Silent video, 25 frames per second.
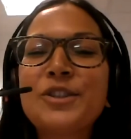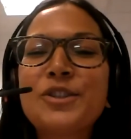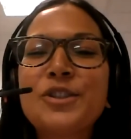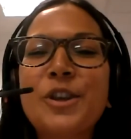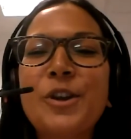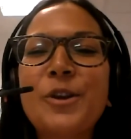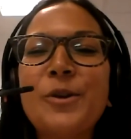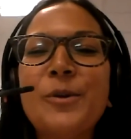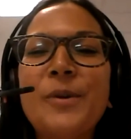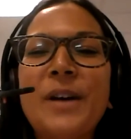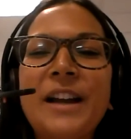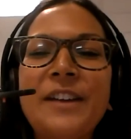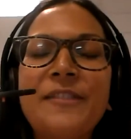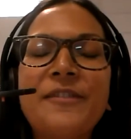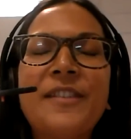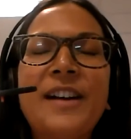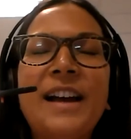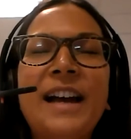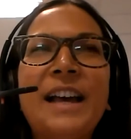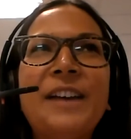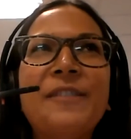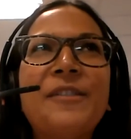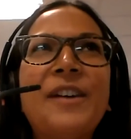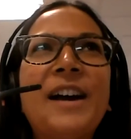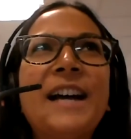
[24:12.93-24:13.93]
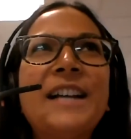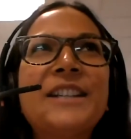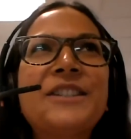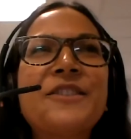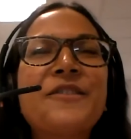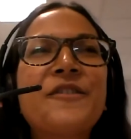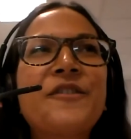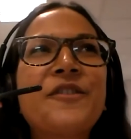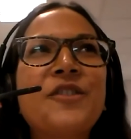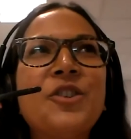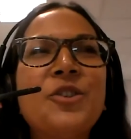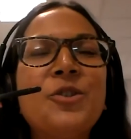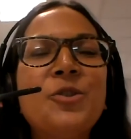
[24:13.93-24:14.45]
So I've had a
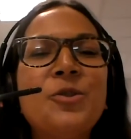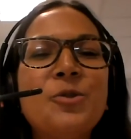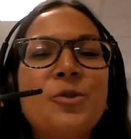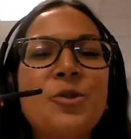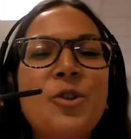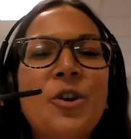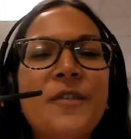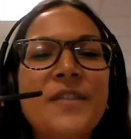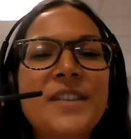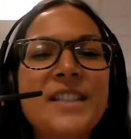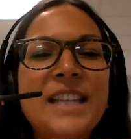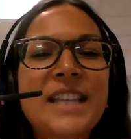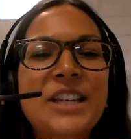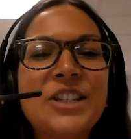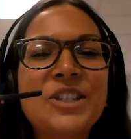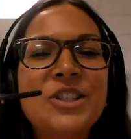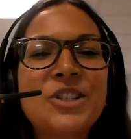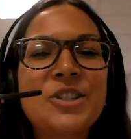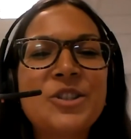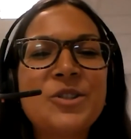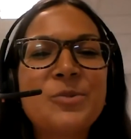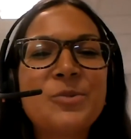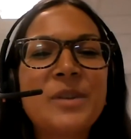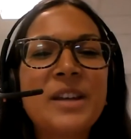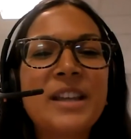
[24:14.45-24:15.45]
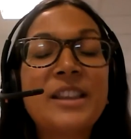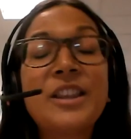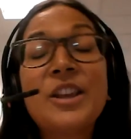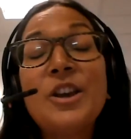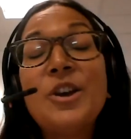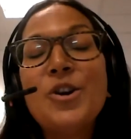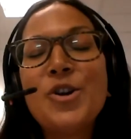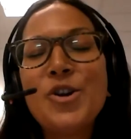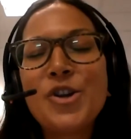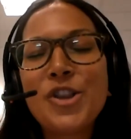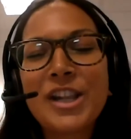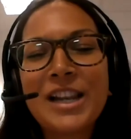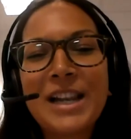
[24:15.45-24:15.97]
few conversations with
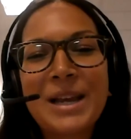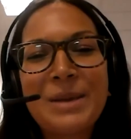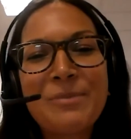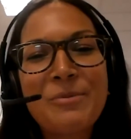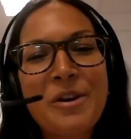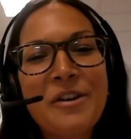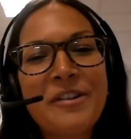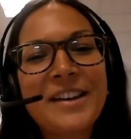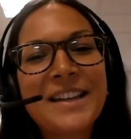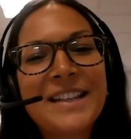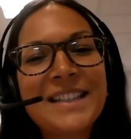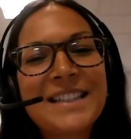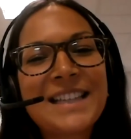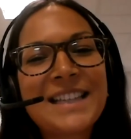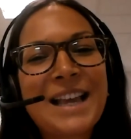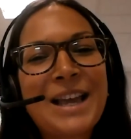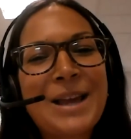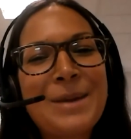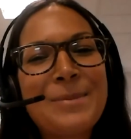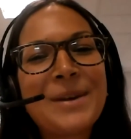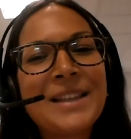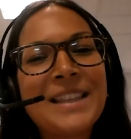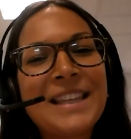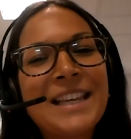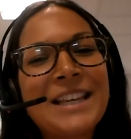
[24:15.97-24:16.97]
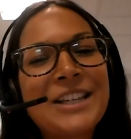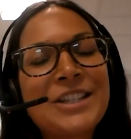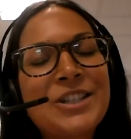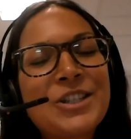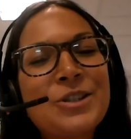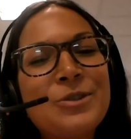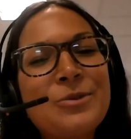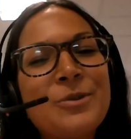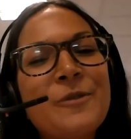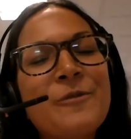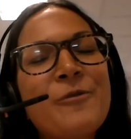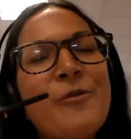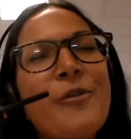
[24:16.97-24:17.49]
other librarians on the
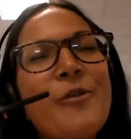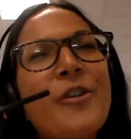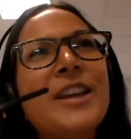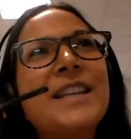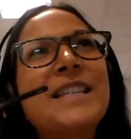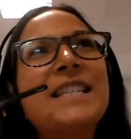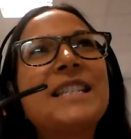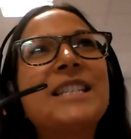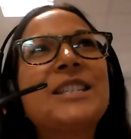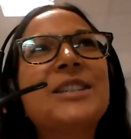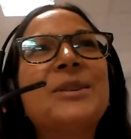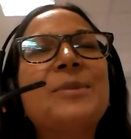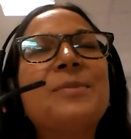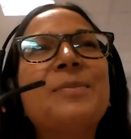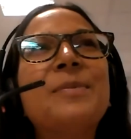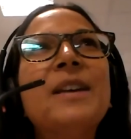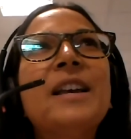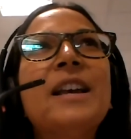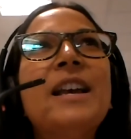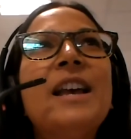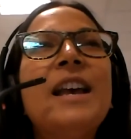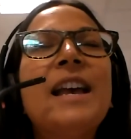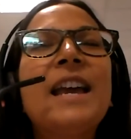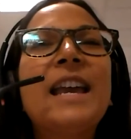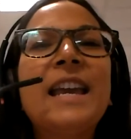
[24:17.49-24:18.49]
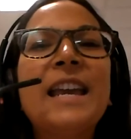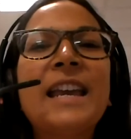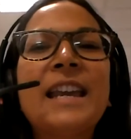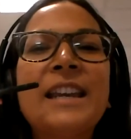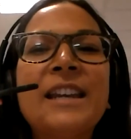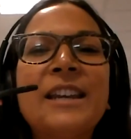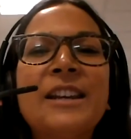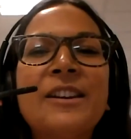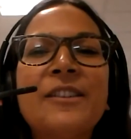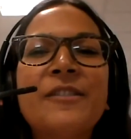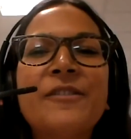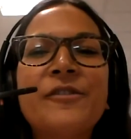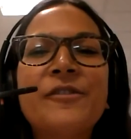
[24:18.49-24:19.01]
issue of racism
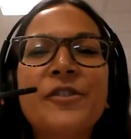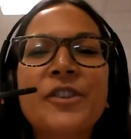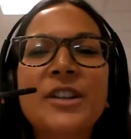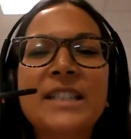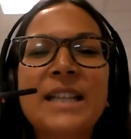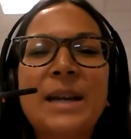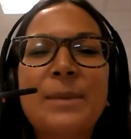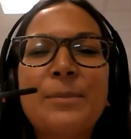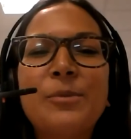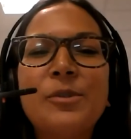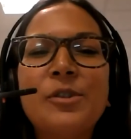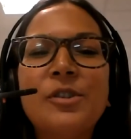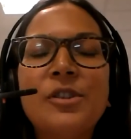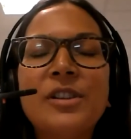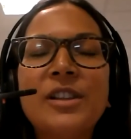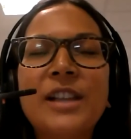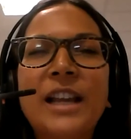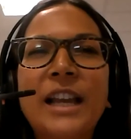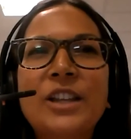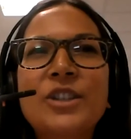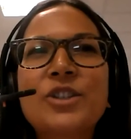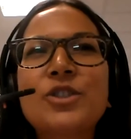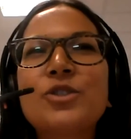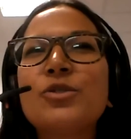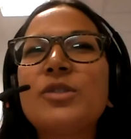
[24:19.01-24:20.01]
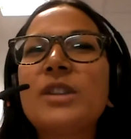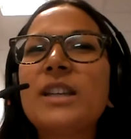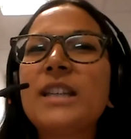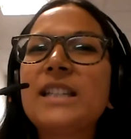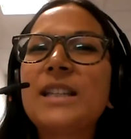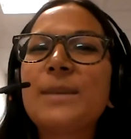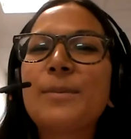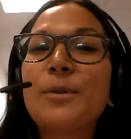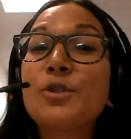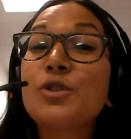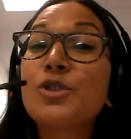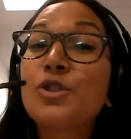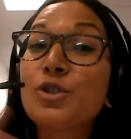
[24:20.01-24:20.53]
in, for example, like studies
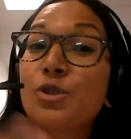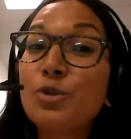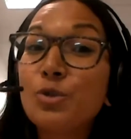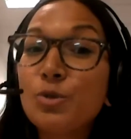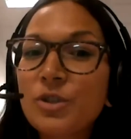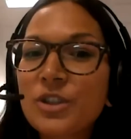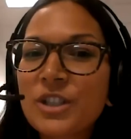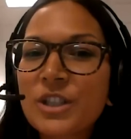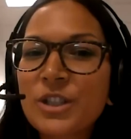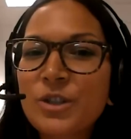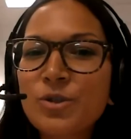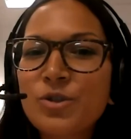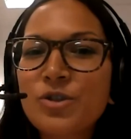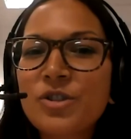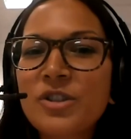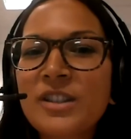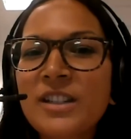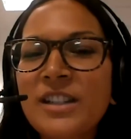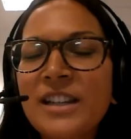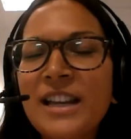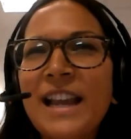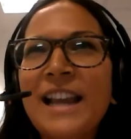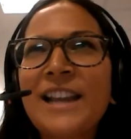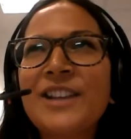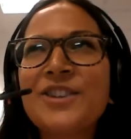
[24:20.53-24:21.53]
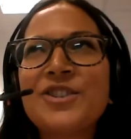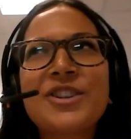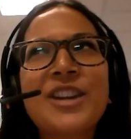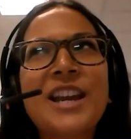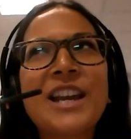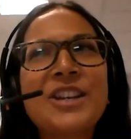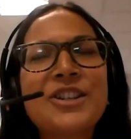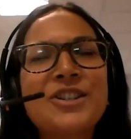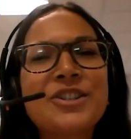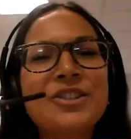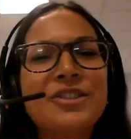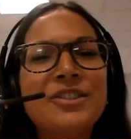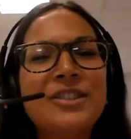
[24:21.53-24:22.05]
about school children and
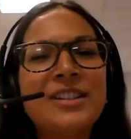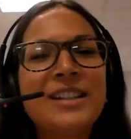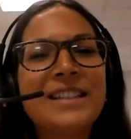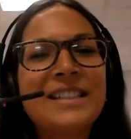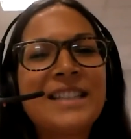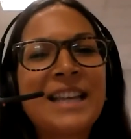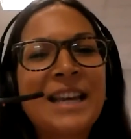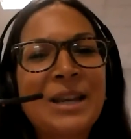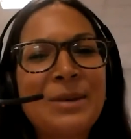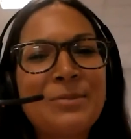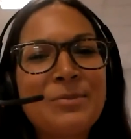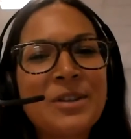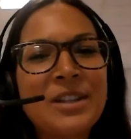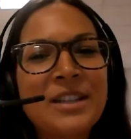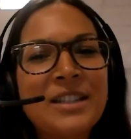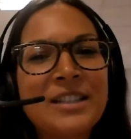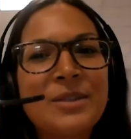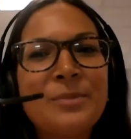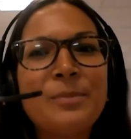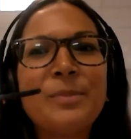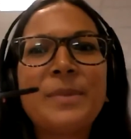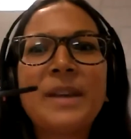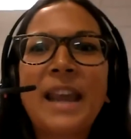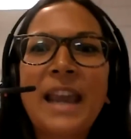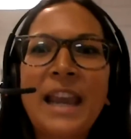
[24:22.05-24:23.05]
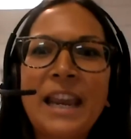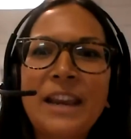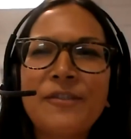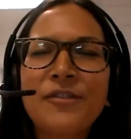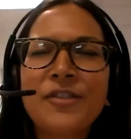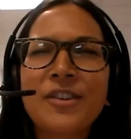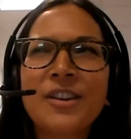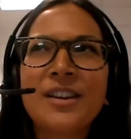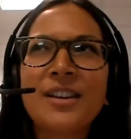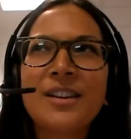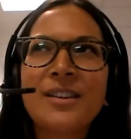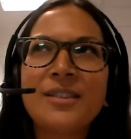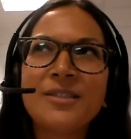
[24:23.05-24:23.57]
educational attainment and
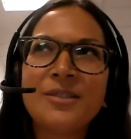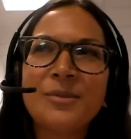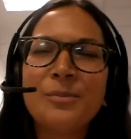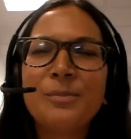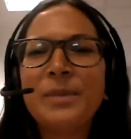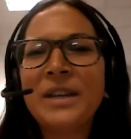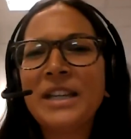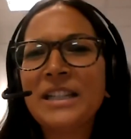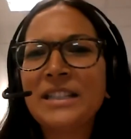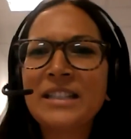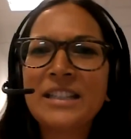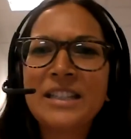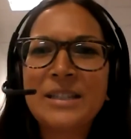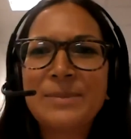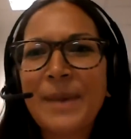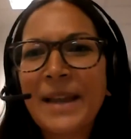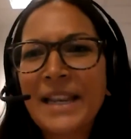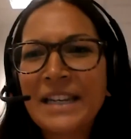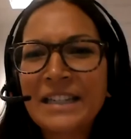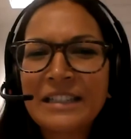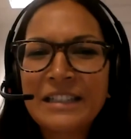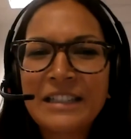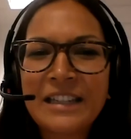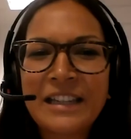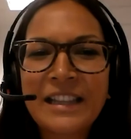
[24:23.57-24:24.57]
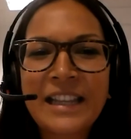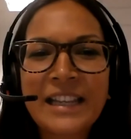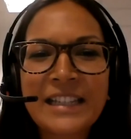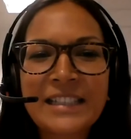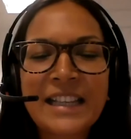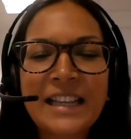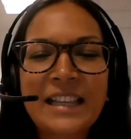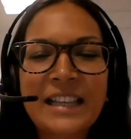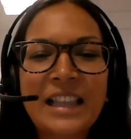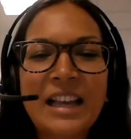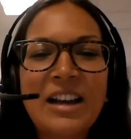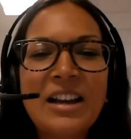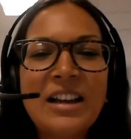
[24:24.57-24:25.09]
behaviour and being suspended and things
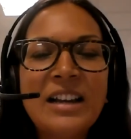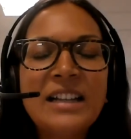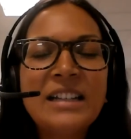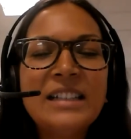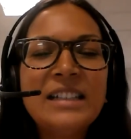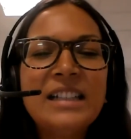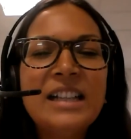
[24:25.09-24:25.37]
like that.